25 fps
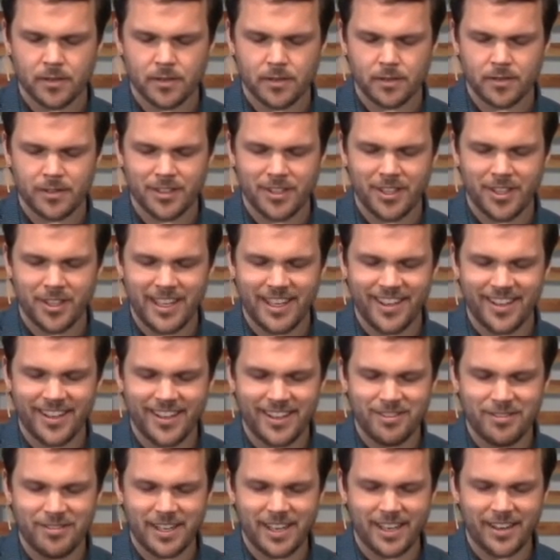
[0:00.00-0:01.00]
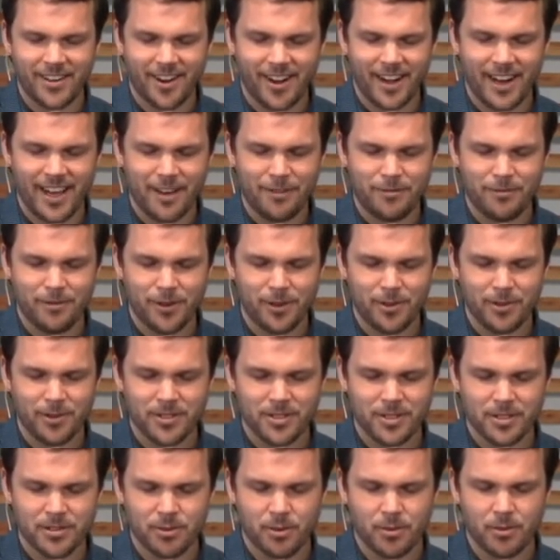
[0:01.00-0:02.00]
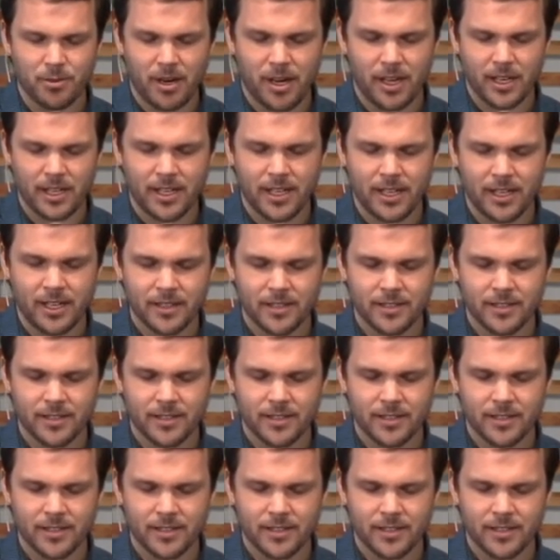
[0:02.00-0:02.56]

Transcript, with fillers: you hear even in our headphones as we're walking.